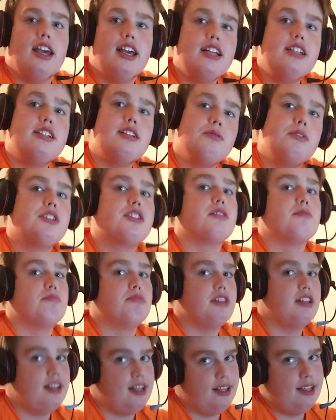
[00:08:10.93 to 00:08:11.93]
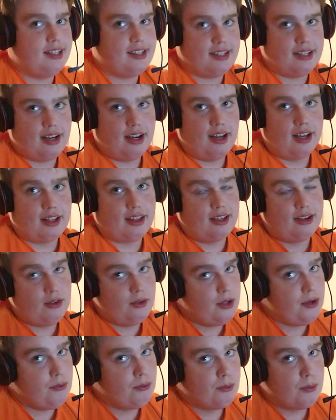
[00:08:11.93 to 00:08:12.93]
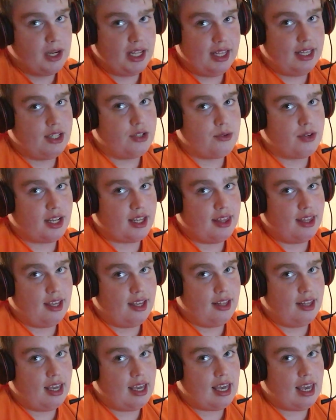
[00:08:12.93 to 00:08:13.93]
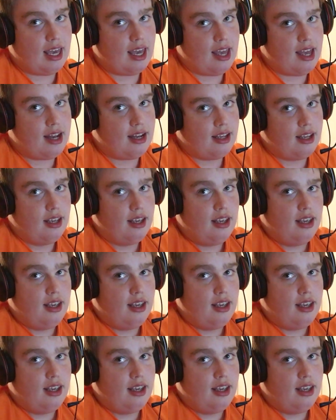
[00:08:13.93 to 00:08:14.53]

Engine was completely stock. The only really trick thing they had